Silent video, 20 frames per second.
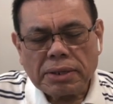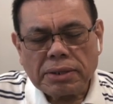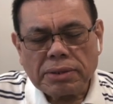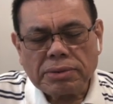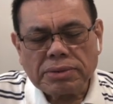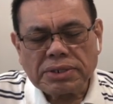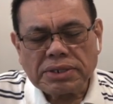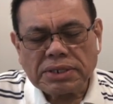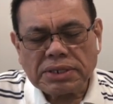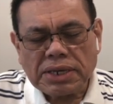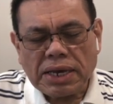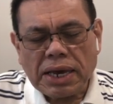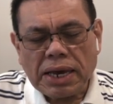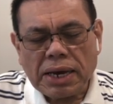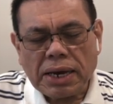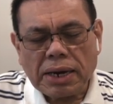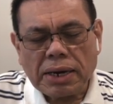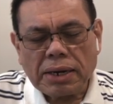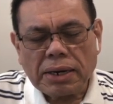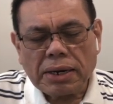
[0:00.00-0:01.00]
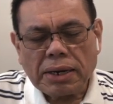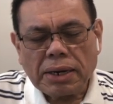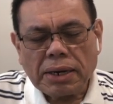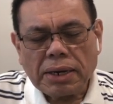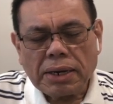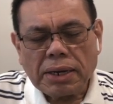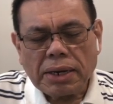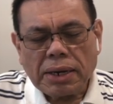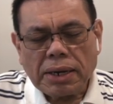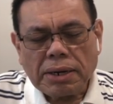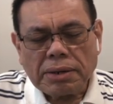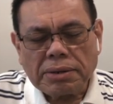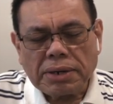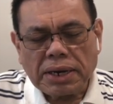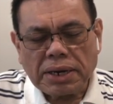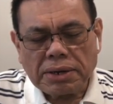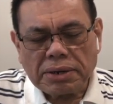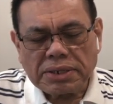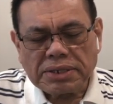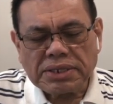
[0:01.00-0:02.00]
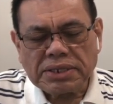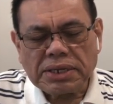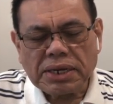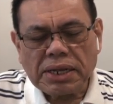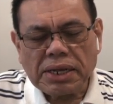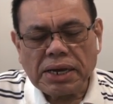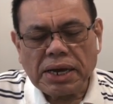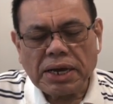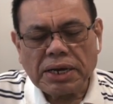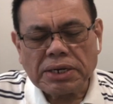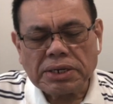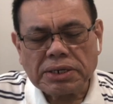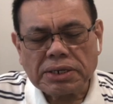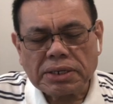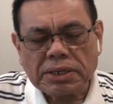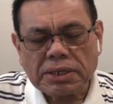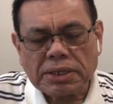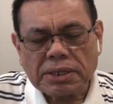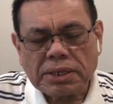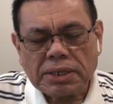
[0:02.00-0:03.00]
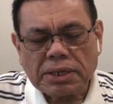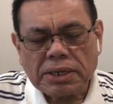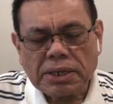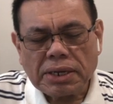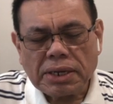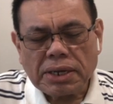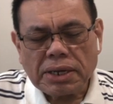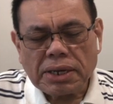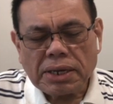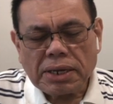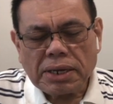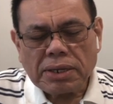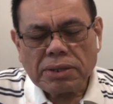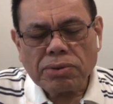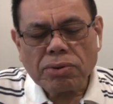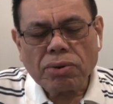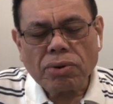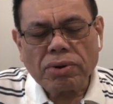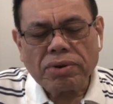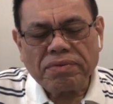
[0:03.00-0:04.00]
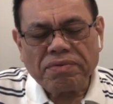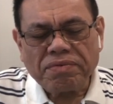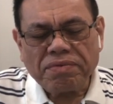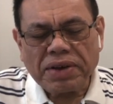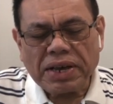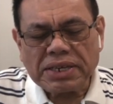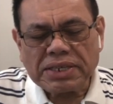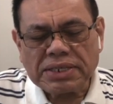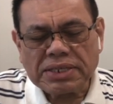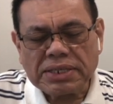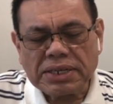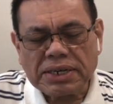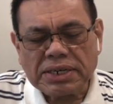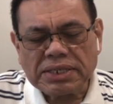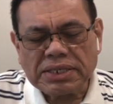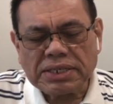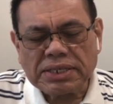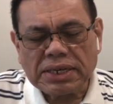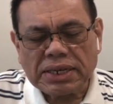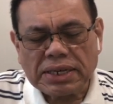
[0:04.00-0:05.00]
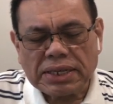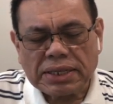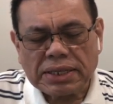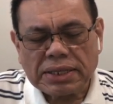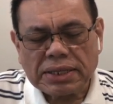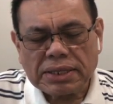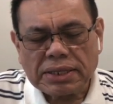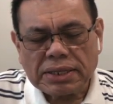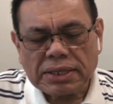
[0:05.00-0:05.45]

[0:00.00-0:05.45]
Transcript: to seek reconciliation, to confess their sin,